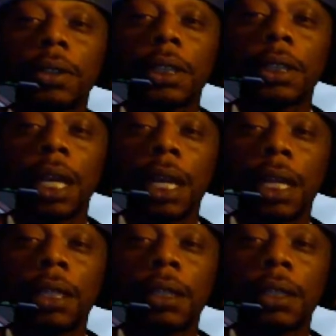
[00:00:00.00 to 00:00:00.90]
the
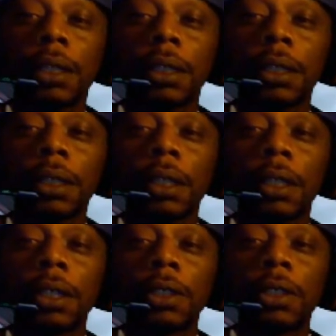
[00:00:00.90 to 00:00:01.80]
Son
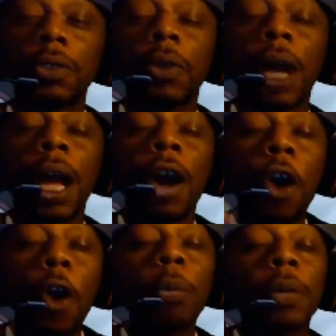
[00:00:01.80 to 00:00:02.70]
to, I
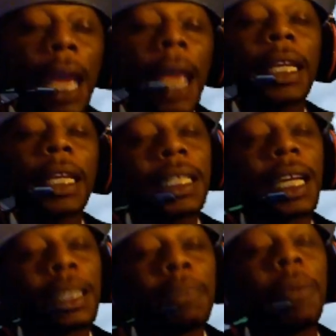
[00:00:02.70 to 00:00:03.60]
hope Kanan
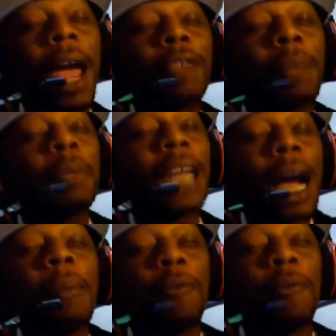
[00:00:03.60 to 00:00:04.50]
doesn't have to
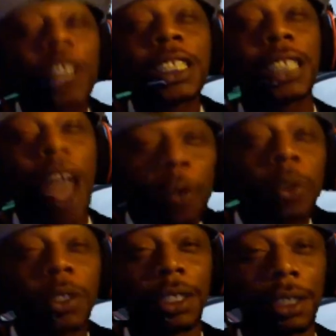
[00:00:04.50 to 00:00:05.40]
become a Force
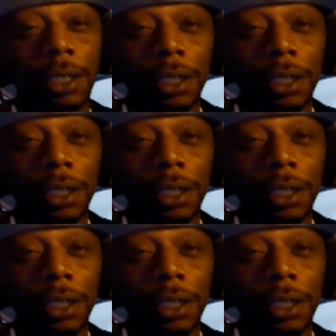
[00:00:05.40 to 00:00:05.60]
ghost.